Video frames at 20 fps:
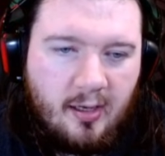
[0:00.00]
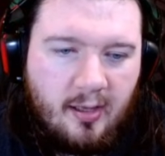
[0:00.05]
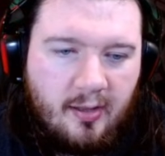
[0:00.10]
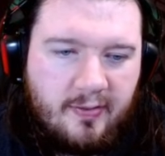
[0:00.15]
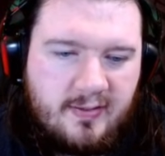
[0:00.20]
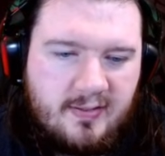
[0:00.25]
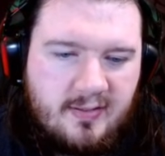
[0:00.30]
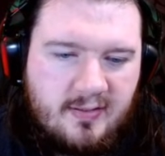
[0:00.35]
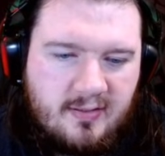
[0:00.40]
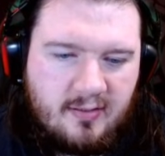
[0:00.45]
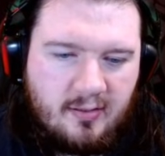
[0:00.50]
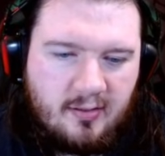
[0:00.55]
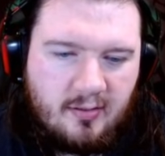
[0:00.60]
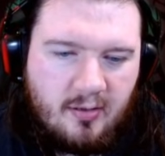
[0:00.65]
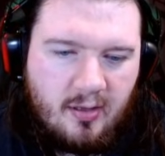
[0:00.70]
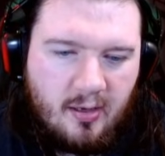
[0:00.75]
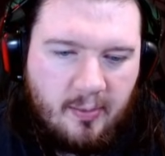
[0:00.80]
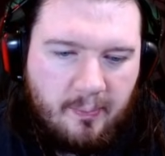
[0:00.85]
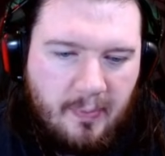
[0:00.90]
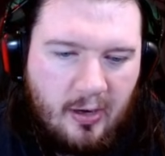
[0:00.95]
This is
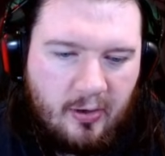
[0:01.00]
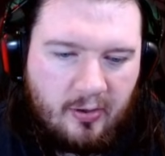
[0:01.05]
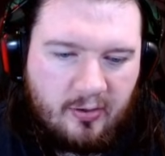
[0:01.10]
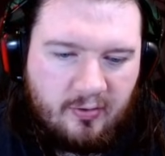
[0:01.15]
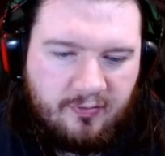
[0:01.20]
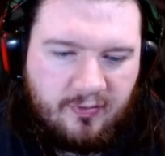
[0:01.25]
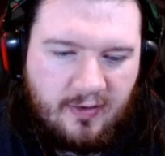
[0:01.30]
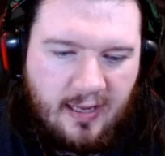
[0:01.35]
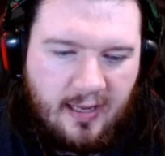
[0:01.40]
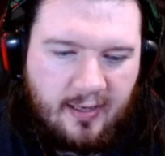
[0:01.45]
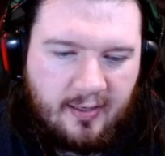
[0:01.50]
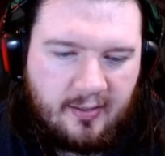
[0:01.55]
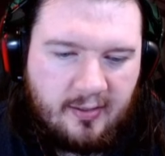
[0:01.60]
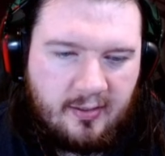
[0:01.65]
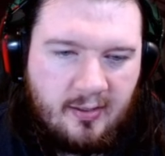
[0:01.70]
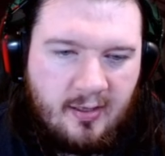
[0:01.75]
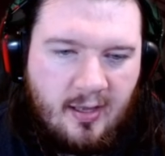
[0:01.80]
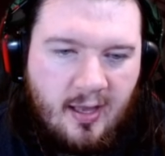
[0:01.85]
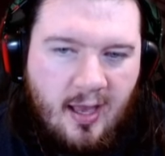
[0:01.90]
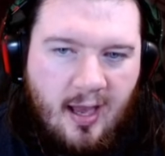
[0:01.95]
an American flag.
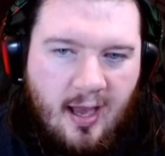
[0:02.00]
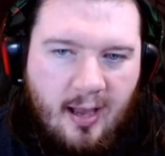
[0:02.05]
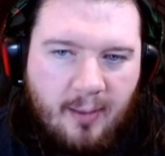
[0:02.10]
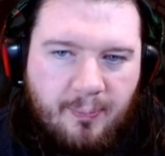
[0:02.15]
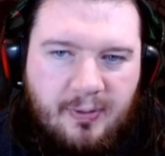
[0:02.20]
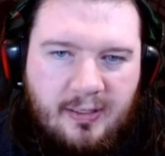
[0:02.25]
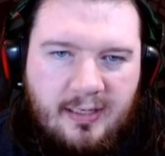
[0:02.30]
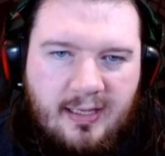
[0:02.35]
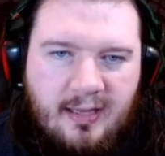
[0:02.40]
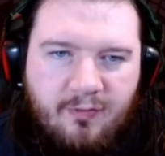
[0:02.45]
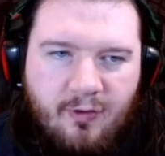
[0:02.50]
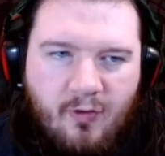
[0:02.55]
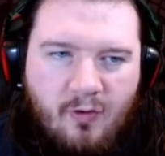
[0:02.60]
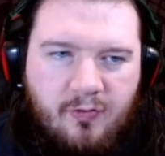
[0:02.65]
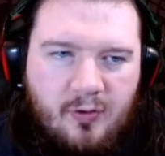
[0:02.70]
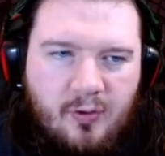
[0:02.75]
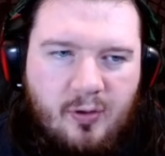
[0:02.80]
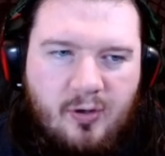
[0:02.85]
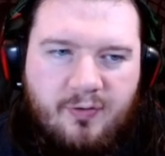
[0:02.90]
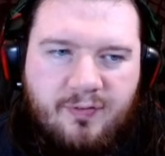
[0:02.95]
I believe
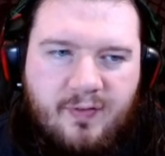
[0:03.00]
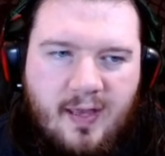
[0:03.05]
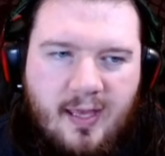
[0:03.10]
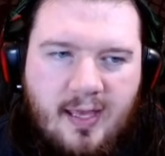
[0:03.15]
Offaloof